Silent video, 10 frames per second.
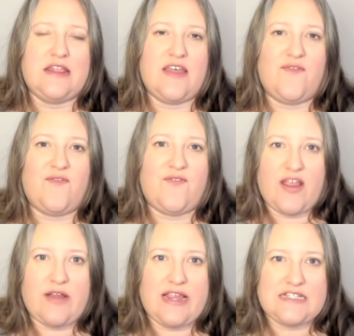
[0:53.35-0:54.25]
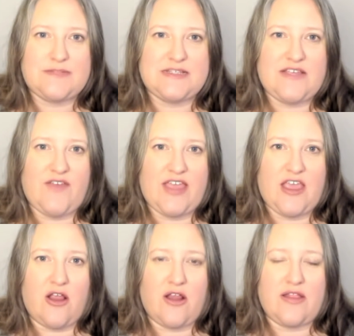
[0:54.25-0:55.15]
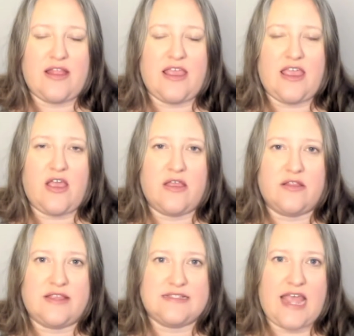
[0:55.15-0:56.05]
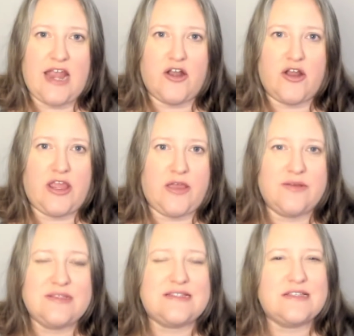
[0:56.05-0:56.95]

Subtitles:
the very specific yarn that the designer used.